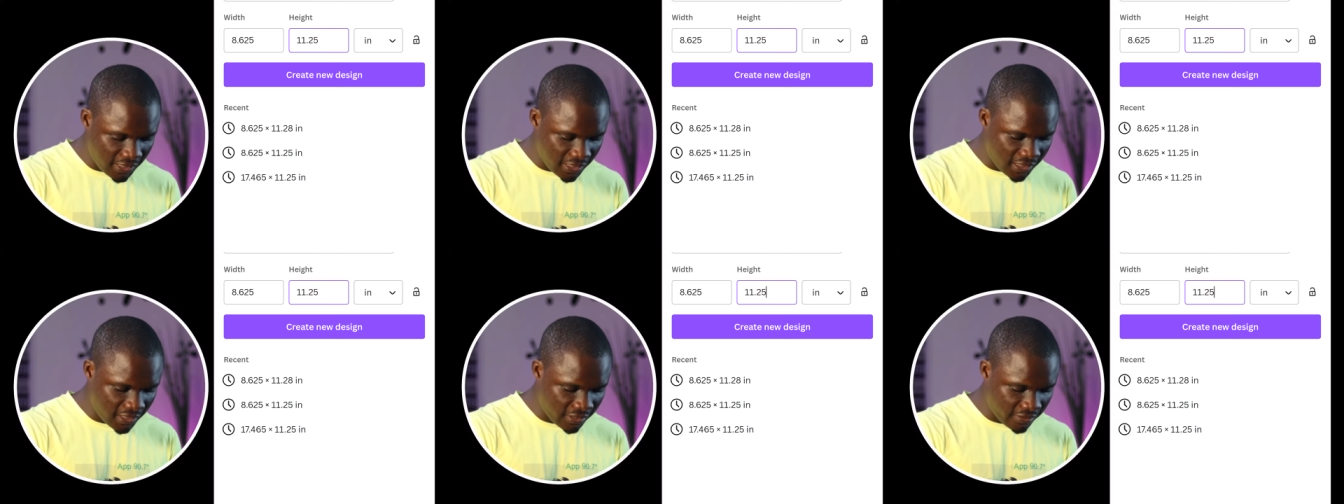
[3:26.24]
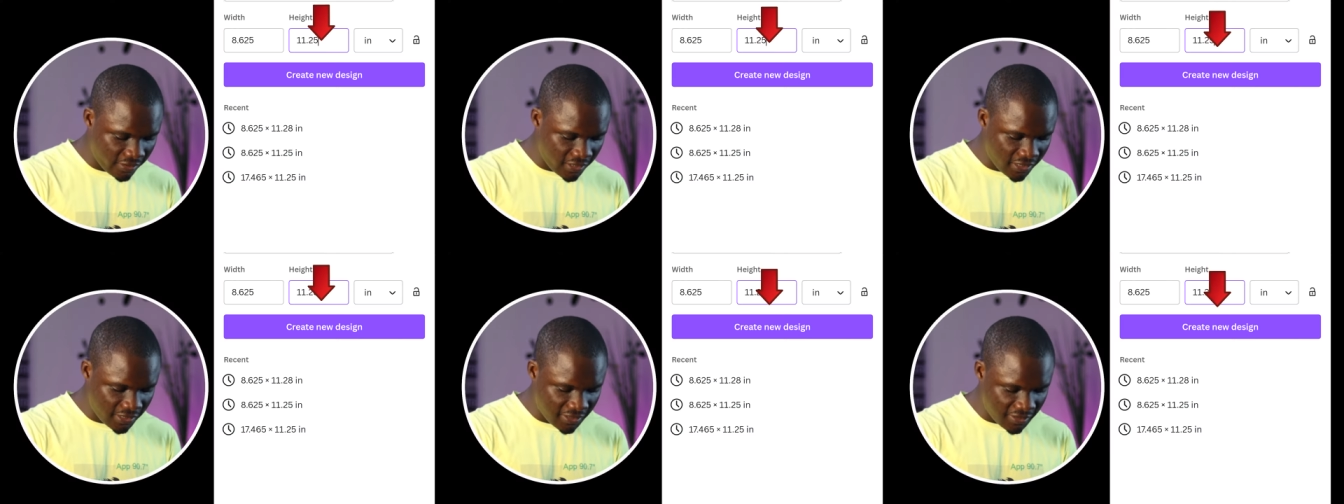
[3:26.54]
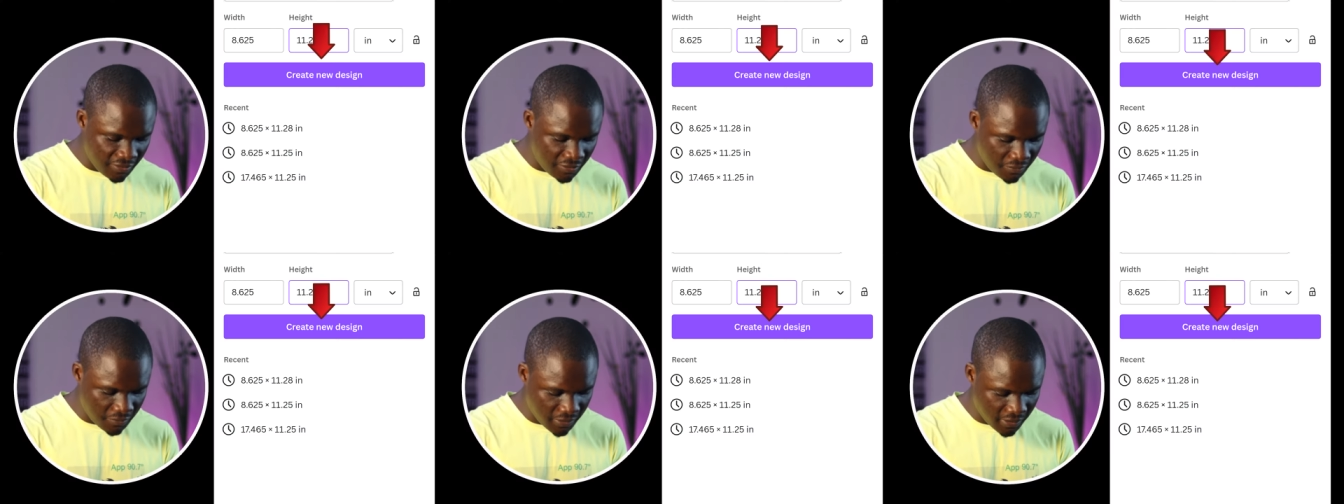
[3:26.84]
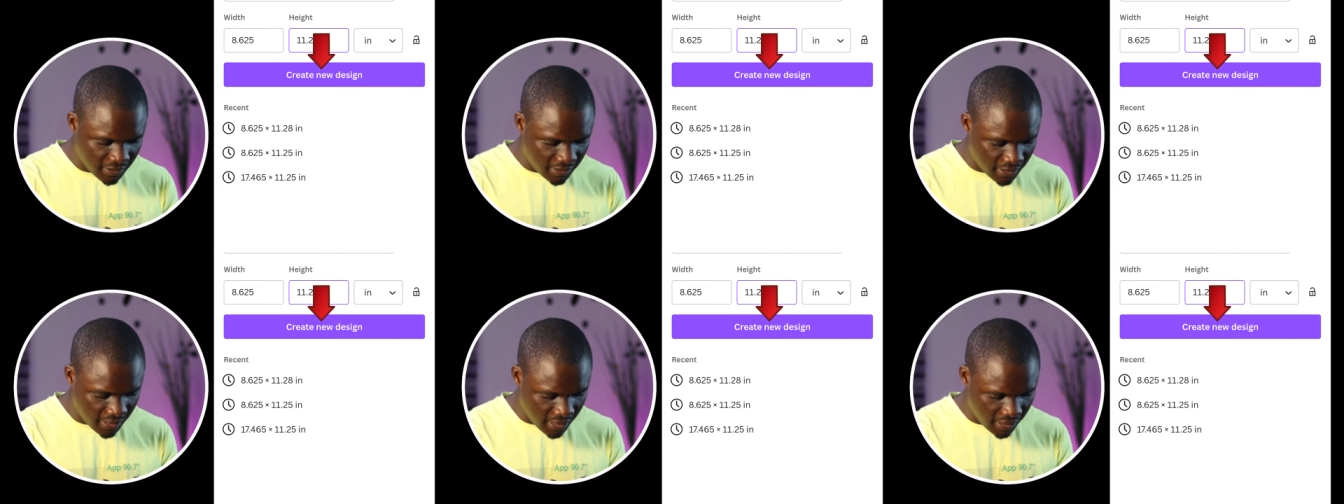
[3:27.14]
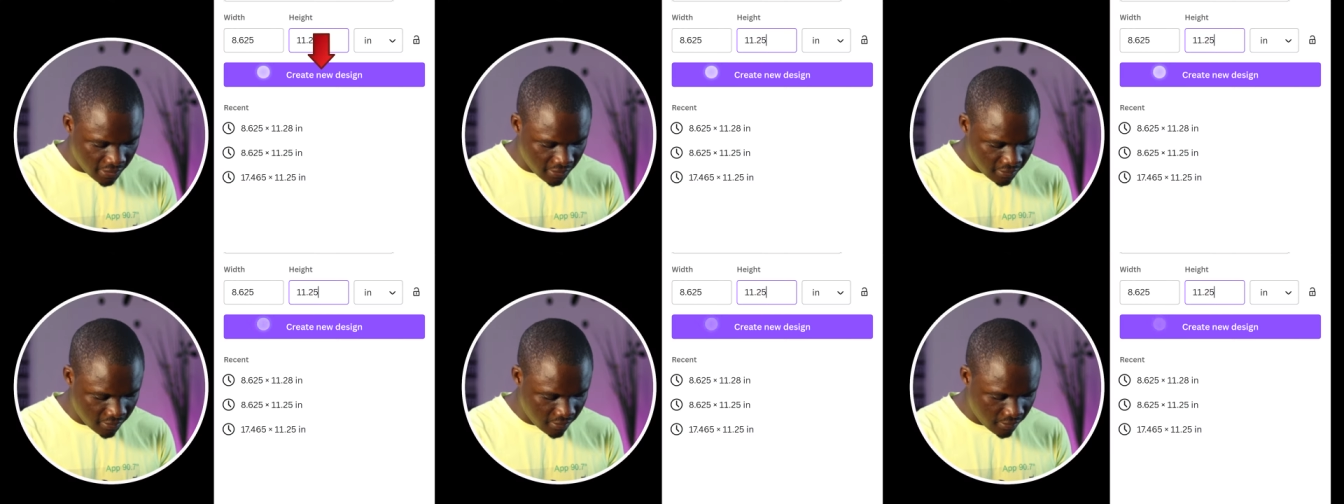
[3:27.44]
Click create new
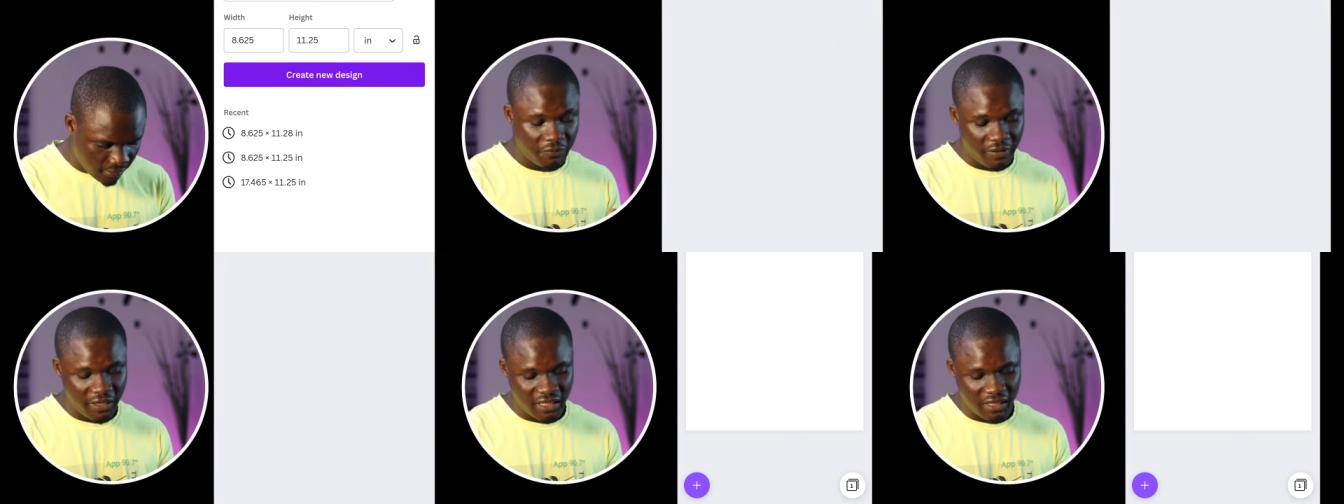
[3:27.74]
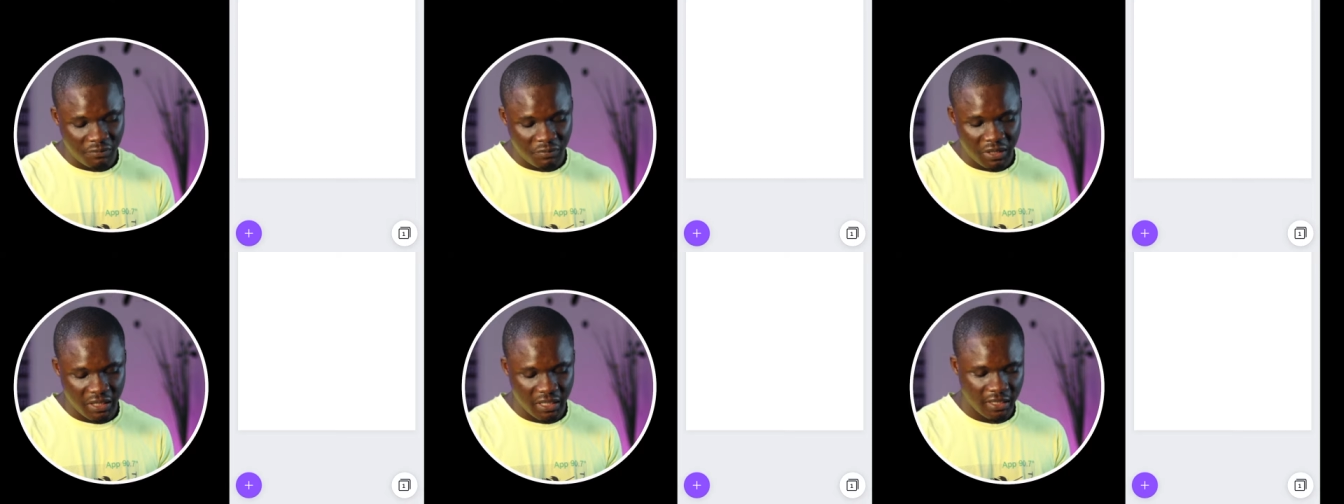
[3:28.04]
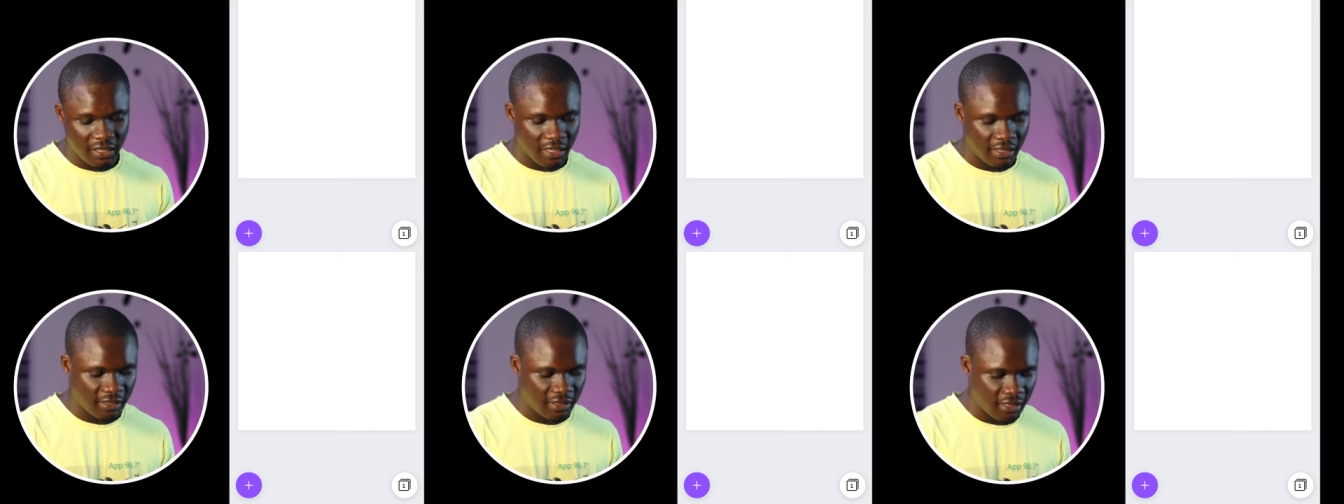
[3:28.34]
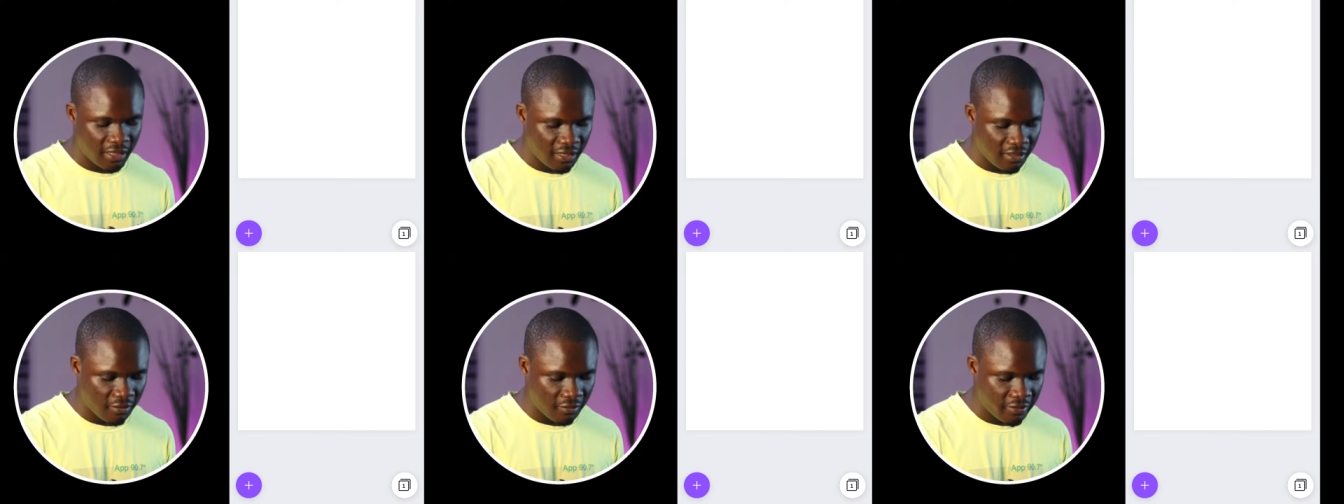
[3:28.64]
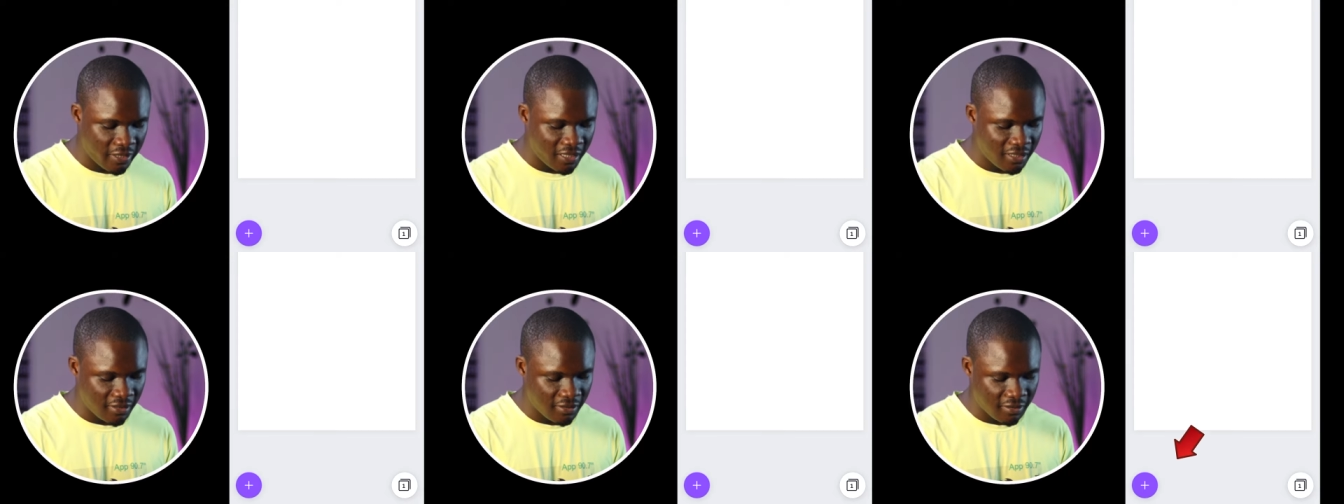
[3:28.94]
design. On the first page, as I said, I'll
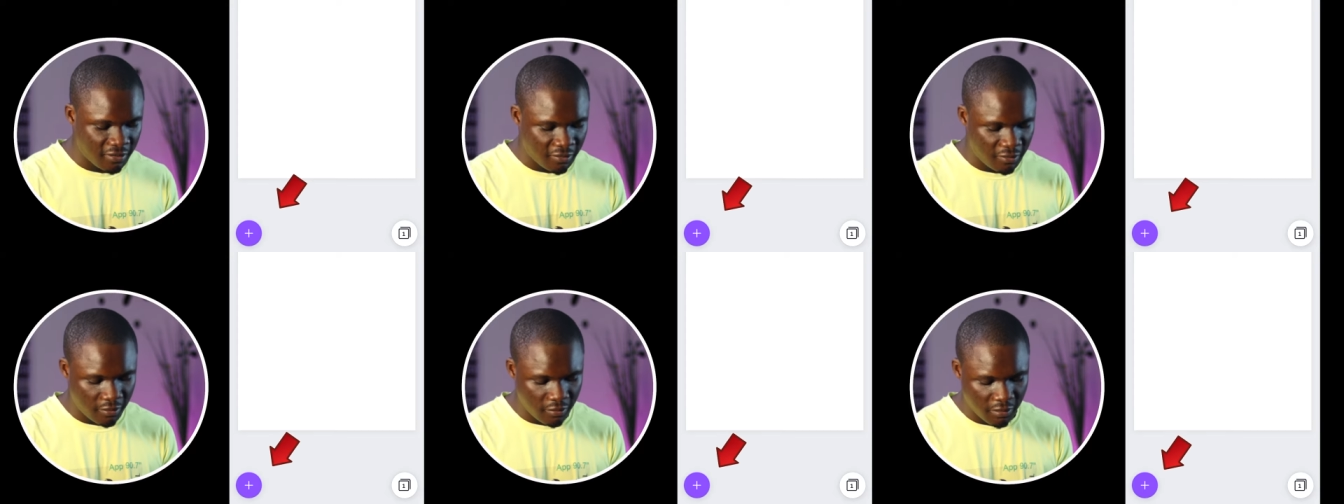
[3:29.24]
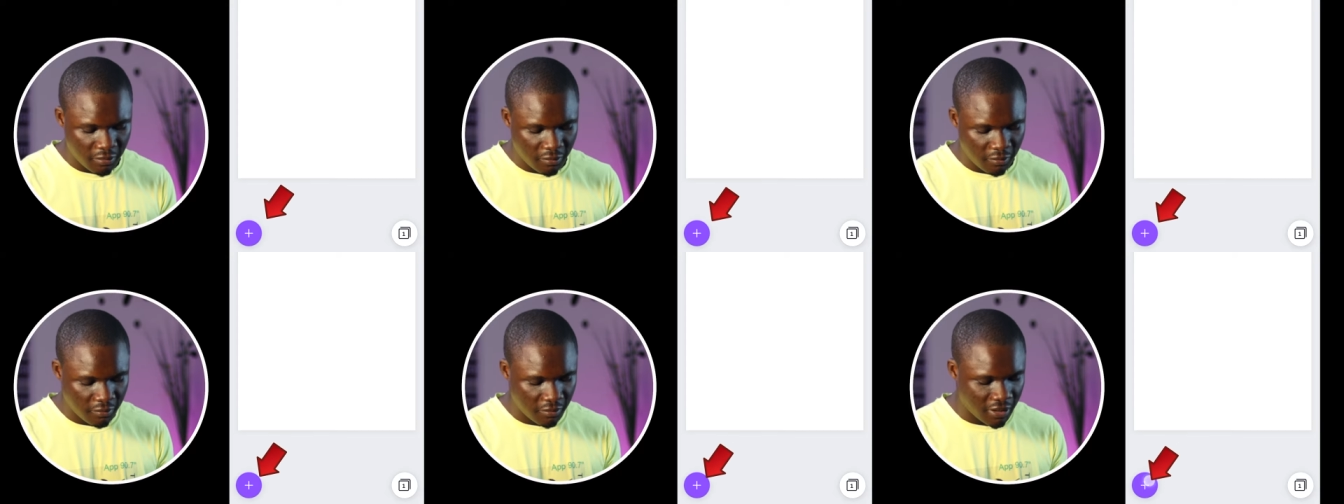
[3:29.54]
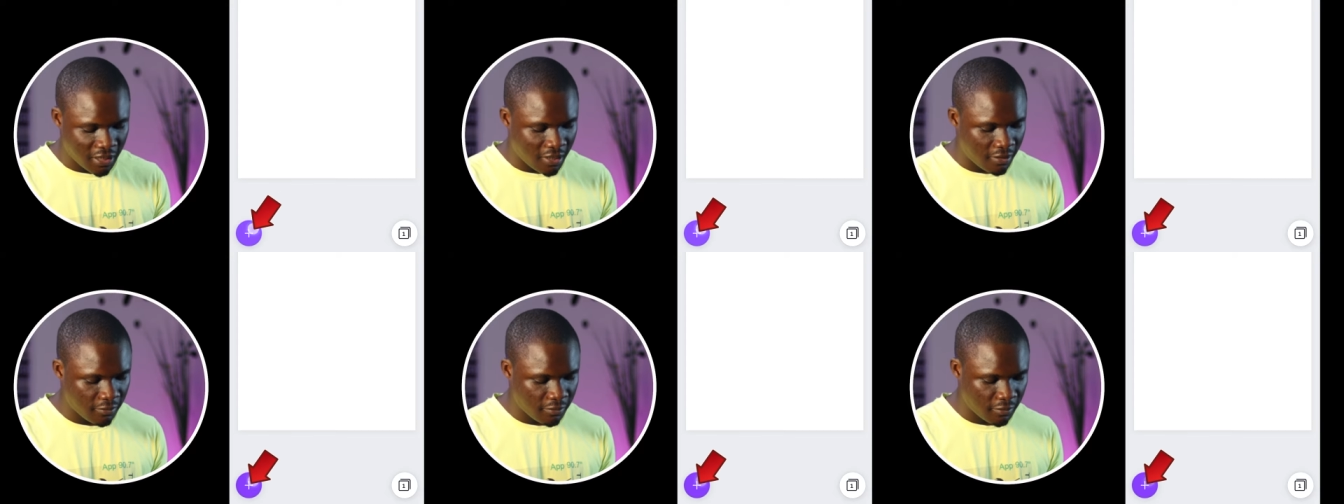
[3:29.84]
write the instruction on